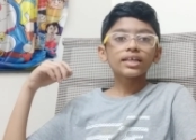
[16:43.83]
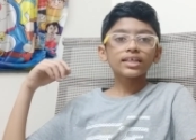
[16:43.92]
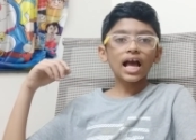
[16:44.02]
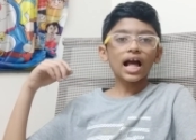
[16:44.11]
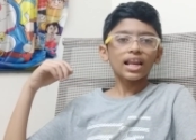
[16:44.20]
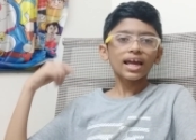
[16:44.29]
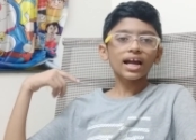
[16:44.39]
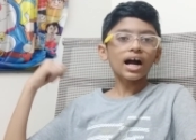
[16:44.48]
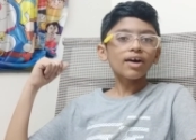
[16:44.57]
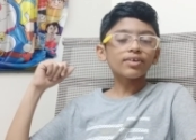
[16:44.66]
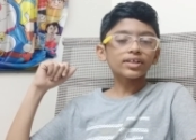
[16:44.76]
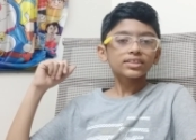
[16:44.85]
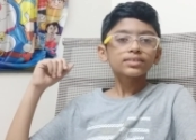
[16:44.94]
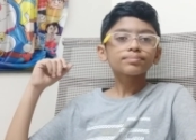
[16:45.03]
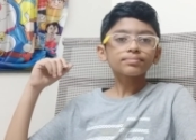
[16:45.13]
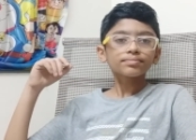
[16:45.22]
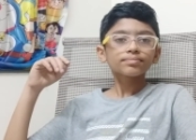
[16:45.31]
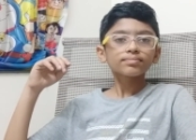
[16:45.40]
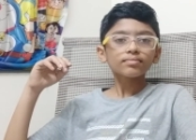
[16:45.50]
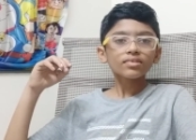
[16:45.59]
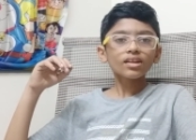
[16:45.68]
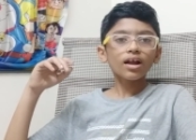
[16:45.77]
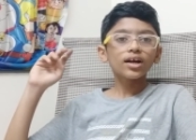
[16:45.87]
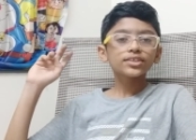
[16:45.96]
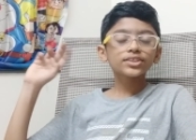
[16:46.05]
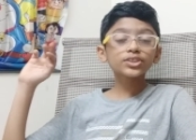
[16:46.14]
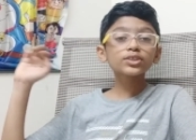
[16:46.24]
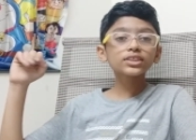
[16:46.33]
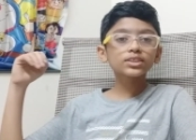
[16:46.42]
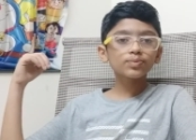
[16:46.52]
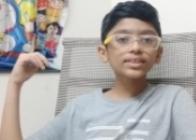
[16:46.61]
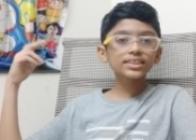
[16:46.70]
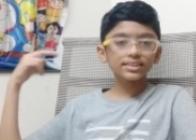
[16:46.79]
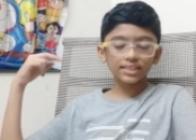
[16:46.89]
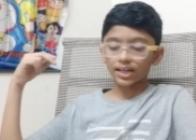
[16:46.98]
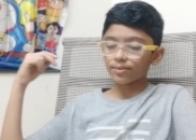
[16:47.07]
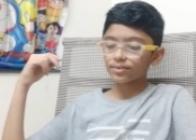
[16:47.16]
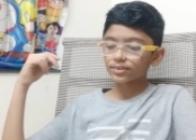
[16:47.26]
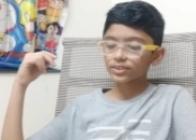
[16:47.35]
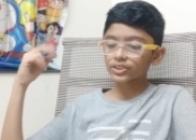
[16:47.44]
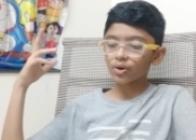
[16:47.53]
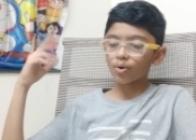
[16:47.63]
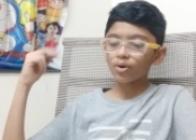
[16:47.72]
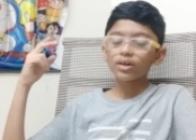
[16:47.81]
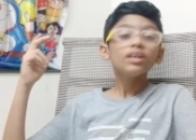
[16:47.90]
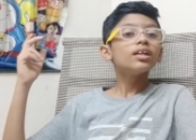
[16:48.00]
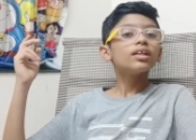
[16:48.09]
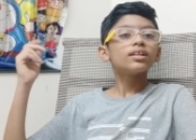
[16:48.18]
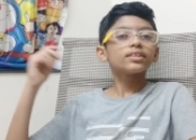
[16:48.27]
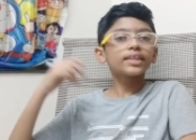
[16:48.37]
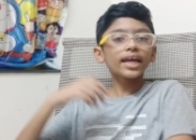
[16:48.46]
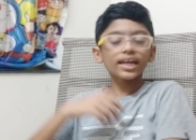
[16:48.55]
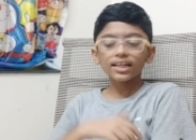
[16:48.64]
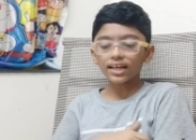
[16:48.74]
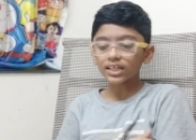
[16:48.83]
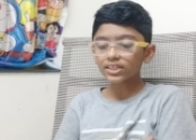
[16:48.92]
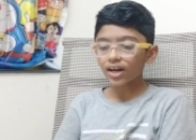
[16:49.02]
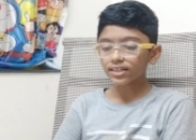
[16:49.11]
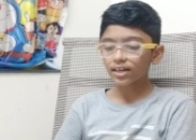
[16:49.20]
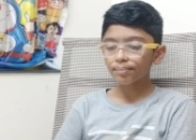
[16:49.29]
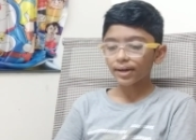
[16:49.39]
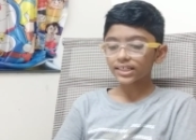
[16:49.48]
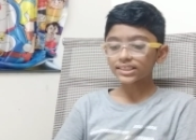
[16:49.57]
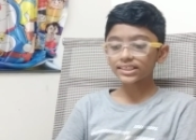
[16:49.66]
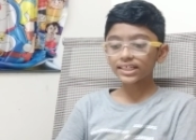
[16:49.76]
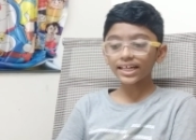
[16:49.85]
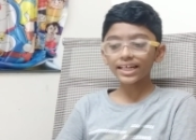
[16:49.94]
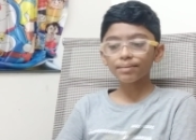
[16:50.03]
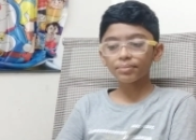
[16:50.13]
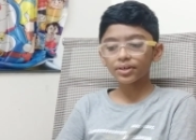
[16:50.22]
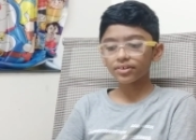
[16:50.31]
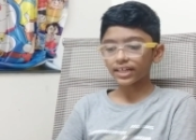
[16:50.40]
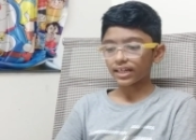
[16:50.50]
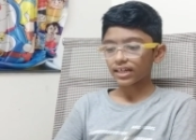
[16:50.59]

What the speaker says: Yeah, like ours. Tourists visit there, so they get attracted by scenic beauty.